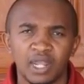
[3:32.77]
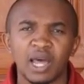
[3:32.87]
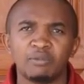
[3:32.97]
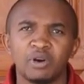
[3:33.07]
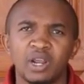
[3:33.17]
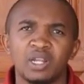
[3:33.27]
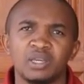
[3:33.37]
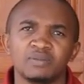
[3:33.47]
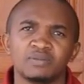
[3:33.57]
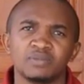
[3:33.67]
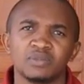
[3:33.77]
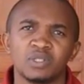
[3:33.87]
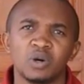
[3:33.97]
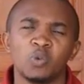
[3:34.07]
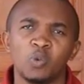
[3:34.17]
then I'm ready,
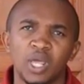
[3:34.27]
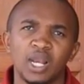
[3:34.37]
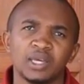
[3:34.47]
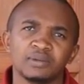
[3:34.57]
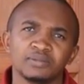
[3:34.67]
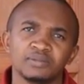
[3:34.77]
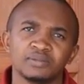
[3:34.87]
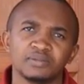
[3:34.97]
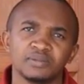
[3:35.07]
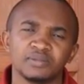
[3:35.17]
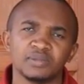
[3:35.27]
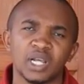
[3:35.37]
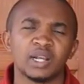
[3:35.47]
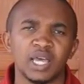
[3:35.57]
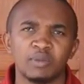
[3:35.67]
willing,
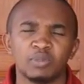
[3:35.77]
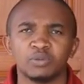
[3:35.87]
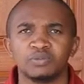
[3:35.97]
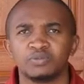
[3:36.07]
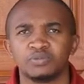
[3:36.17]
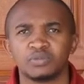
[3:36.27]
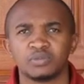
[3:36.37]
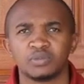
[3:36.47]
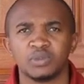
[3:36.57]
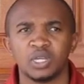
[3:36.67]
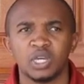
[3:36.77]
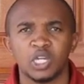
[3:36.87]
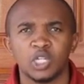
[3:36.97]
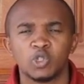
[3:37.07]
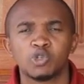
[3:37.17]
and able
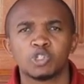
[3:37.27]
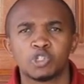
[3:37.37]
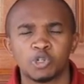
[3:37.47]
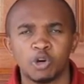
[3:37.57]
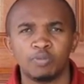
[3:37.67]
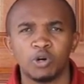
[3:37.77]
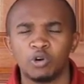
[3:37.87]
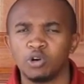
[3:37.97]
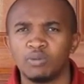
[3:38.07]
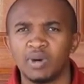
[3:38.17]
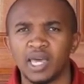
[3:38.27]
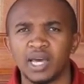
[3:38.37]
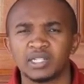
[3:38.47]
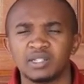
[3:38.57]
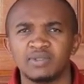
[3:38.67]
to stop all
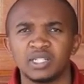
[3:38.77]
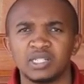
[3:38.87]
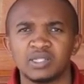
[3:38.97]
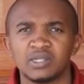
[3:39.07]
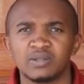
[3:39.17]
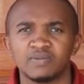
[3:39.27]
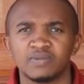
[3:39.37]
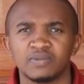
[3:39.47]
my activities